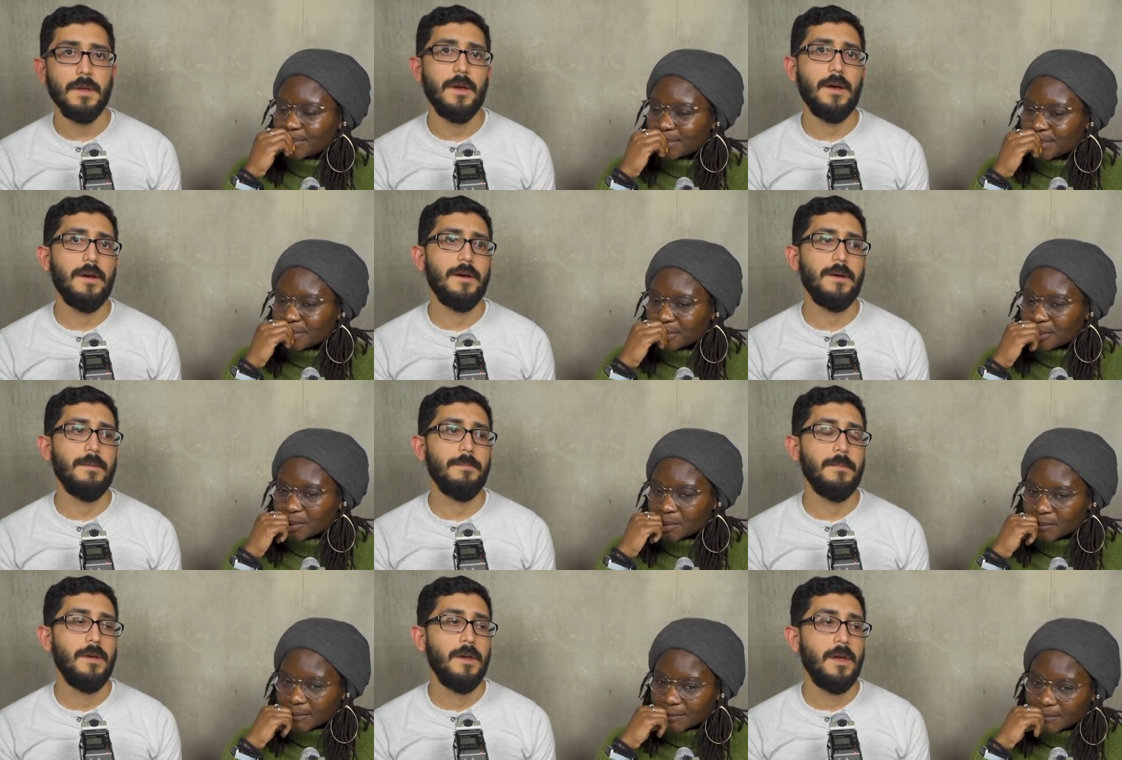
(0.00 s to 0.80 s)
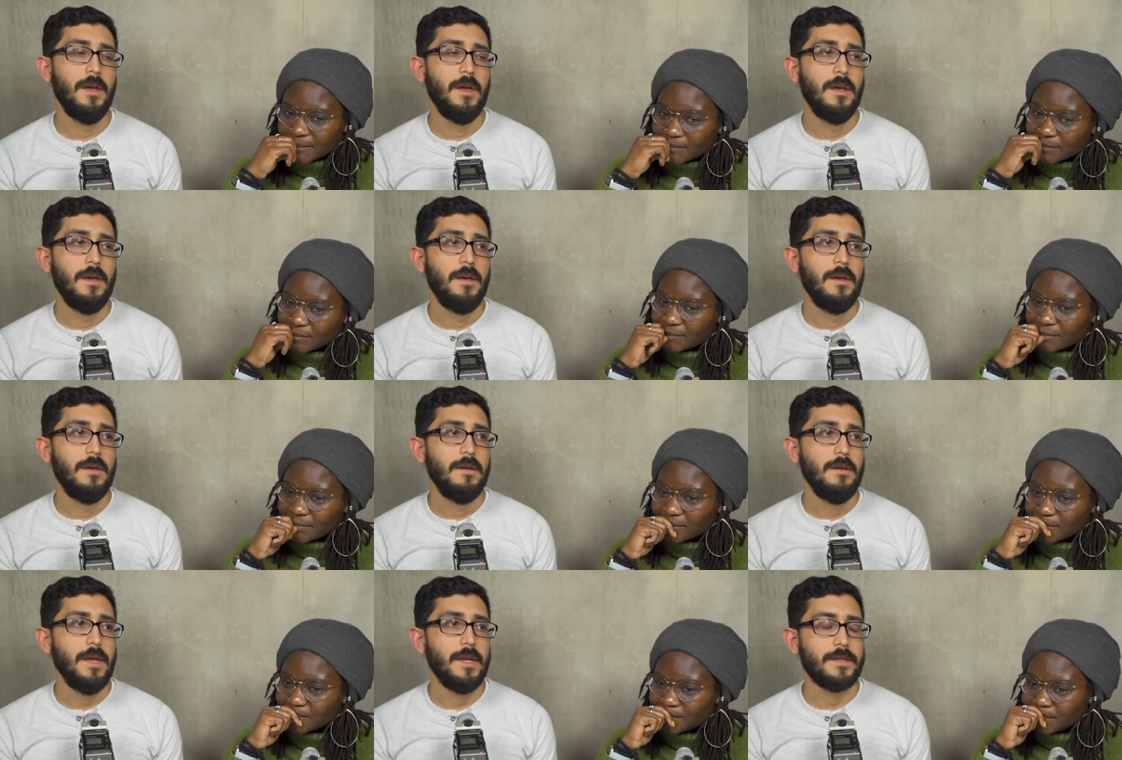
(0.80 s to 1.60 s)
Speaker 1: Um,
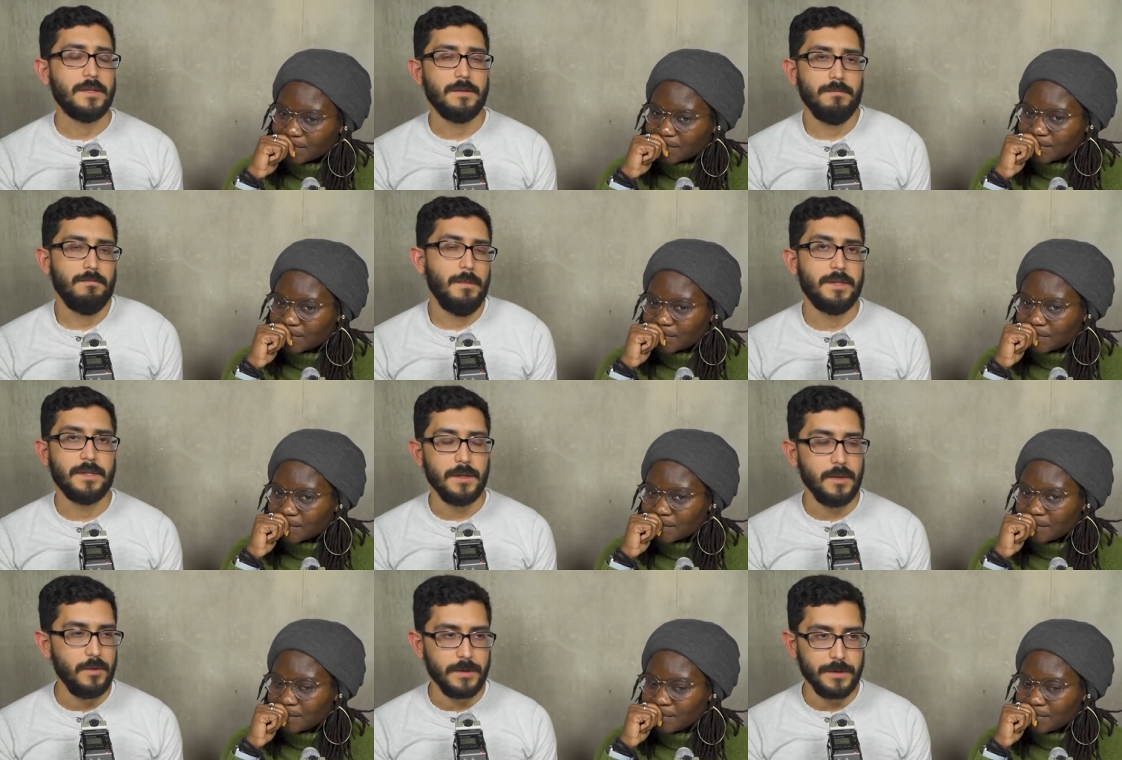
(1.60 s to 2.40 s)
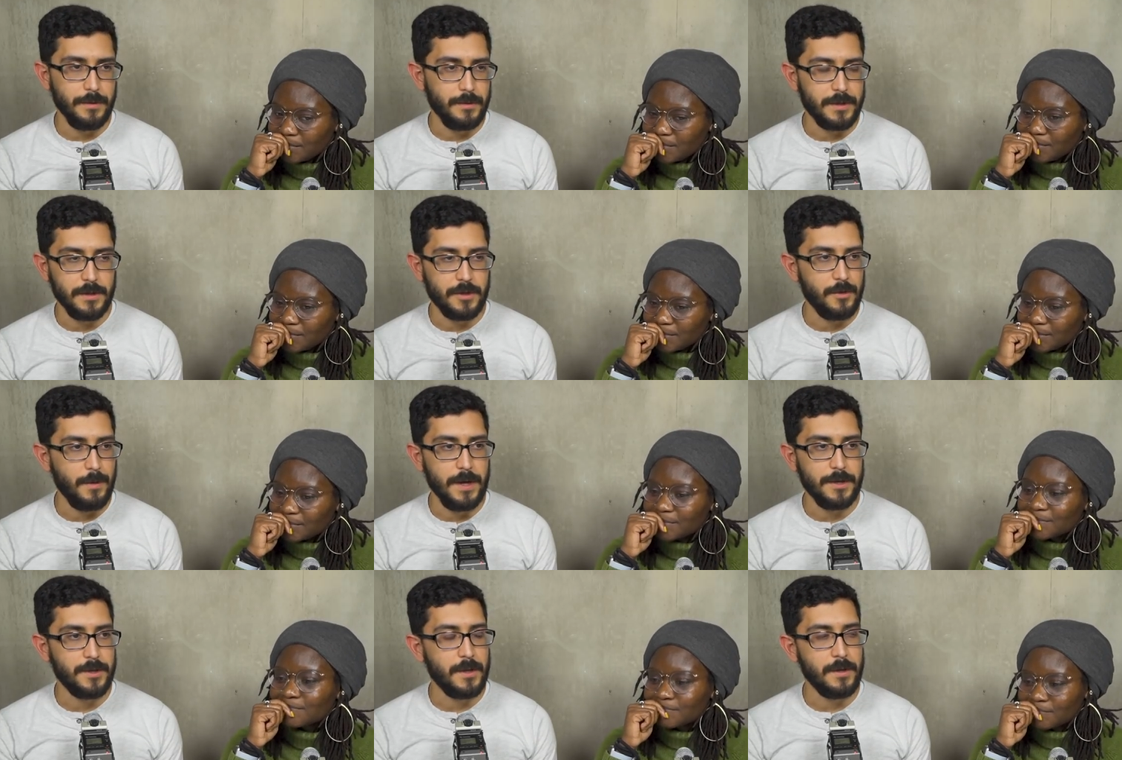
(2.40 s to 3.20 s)
it's it's a lose lose
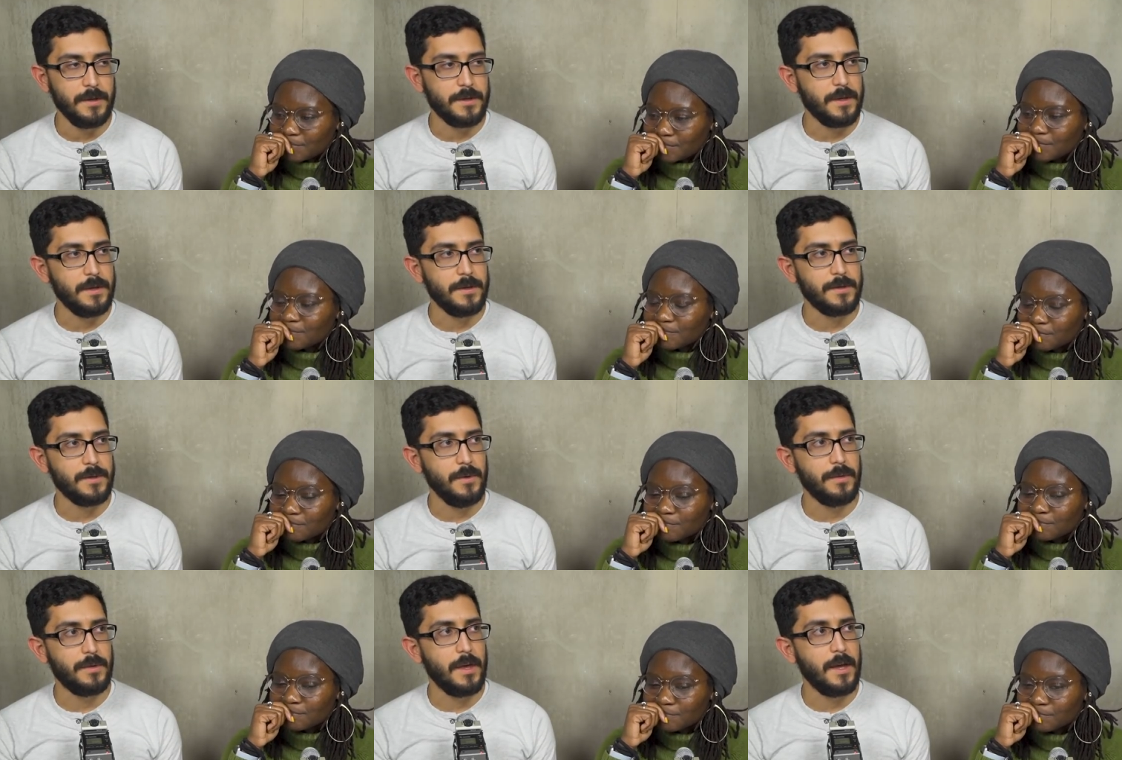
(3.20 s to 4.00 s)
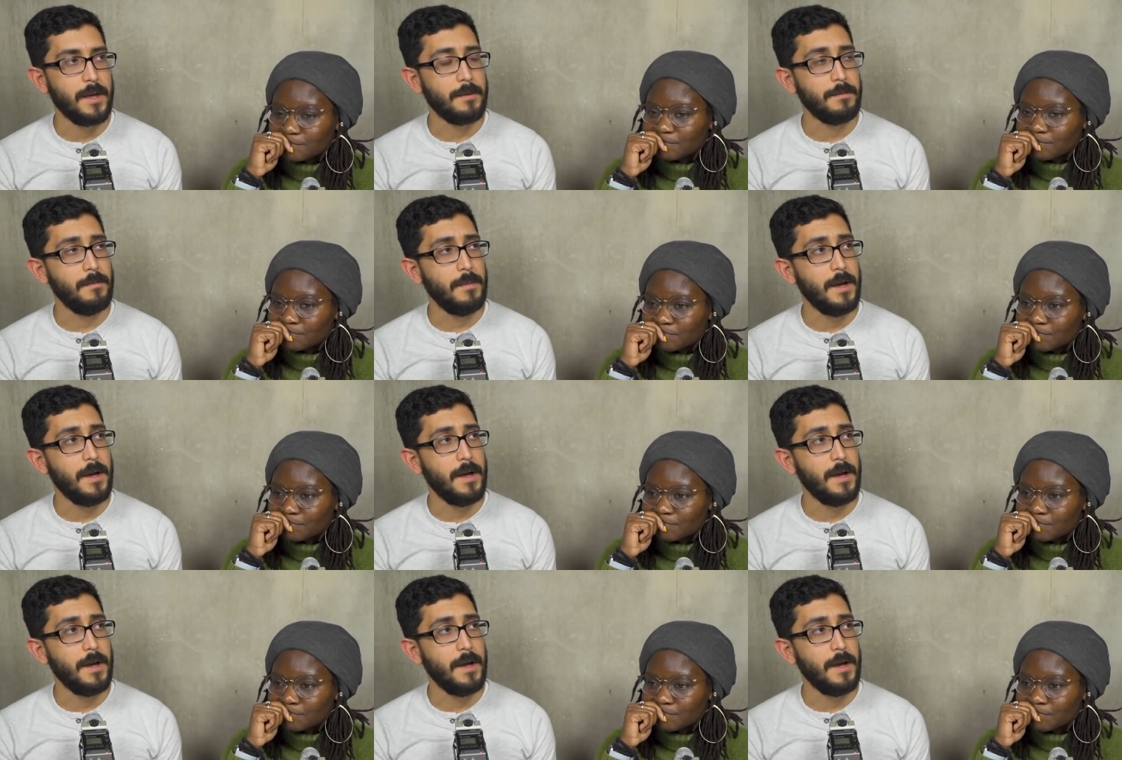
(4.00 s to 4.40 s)
situation in this in this whole thing.